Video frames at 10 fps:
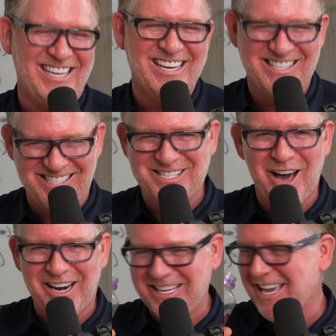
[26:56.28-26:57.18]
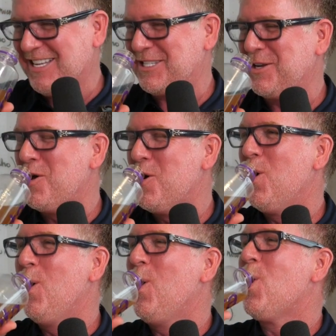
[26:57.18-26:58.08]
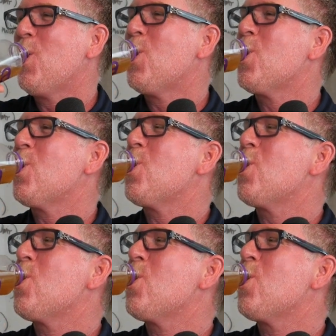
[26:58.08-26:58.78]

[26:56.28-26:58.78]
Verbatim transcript: he He's nodding yes. But